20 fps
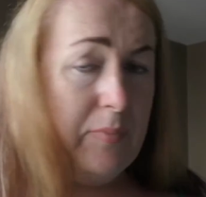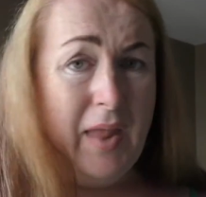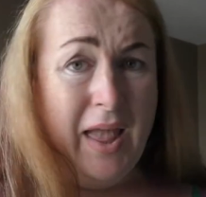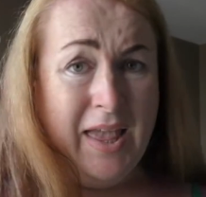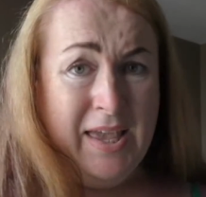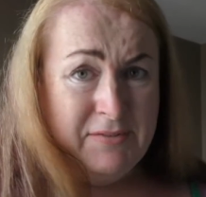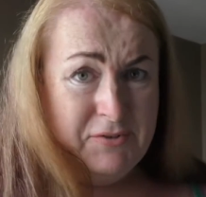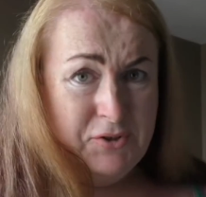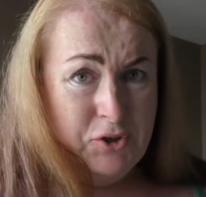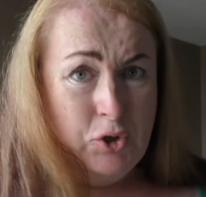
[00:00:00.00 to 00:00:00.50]

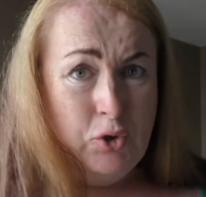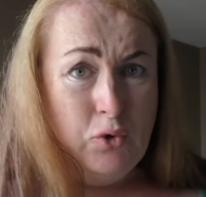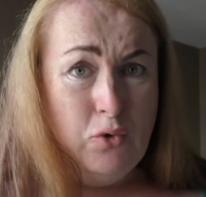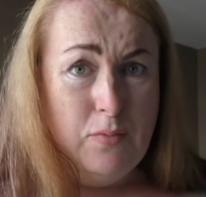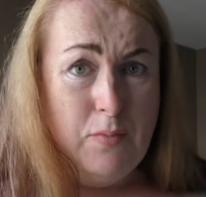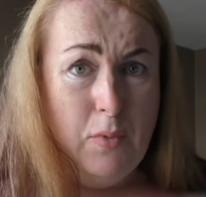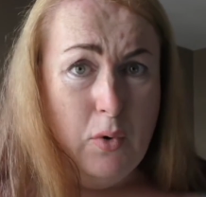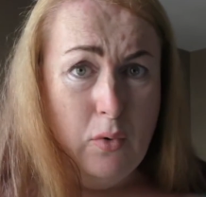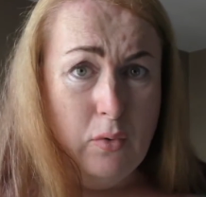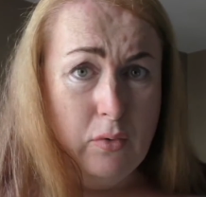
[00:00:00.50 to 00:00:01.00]
I have two
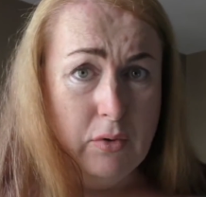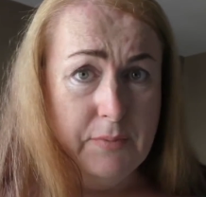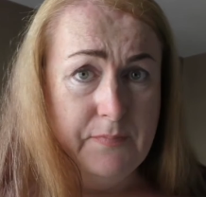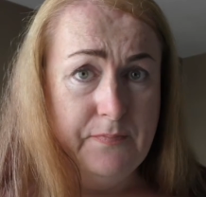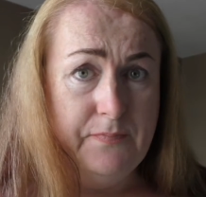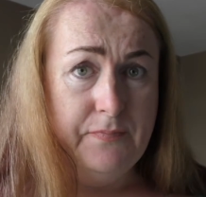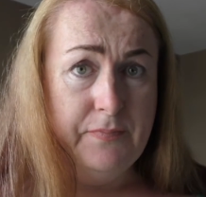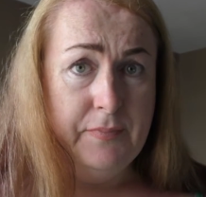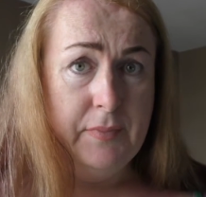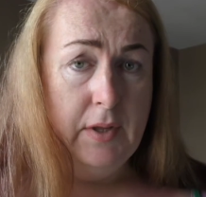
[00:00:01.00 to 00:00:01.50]
more
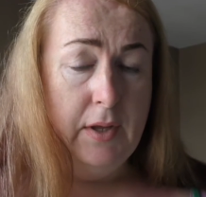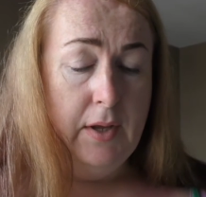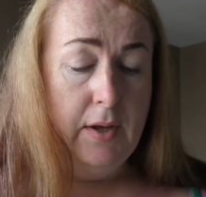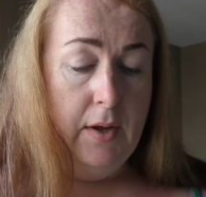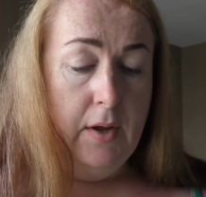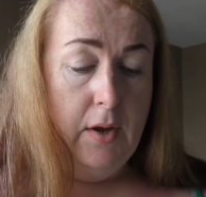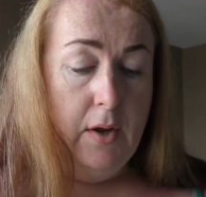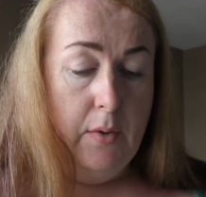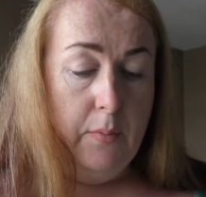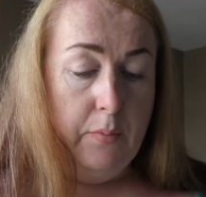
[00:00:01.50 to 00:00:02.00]

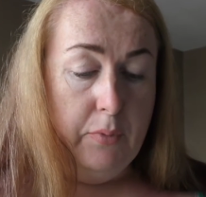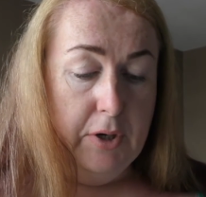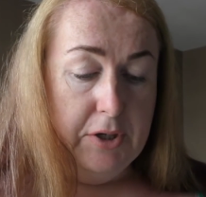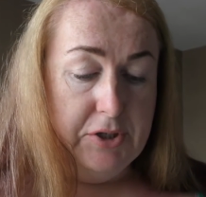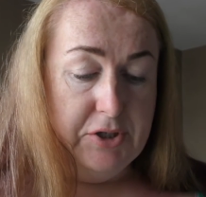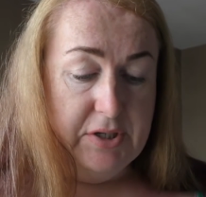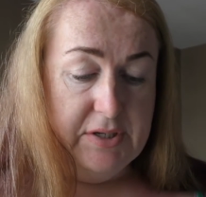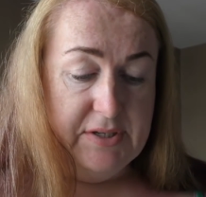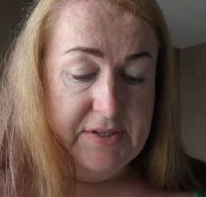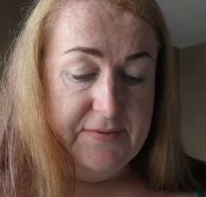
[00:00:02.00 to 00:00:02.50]

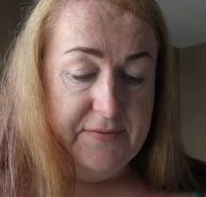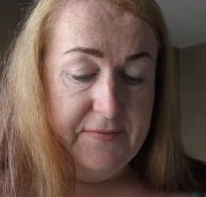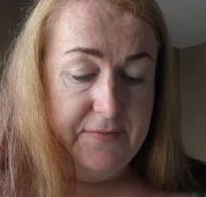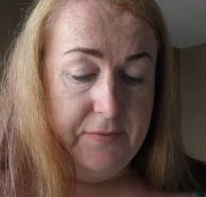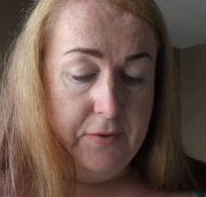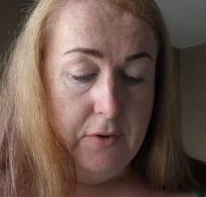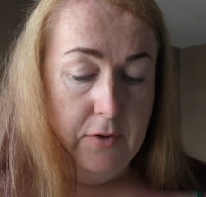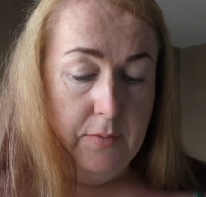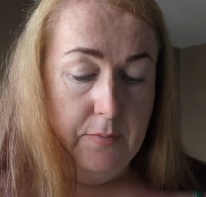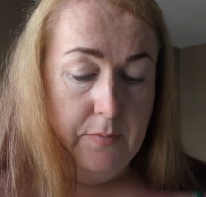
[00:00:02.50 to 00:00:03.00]
brushes
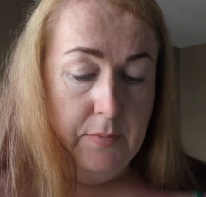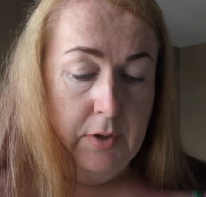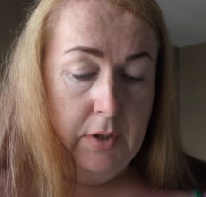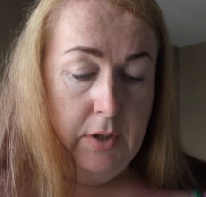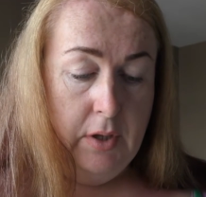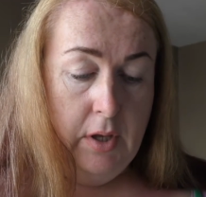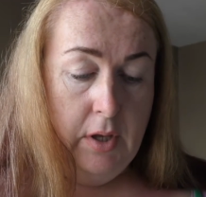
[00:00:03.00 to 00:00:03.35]
from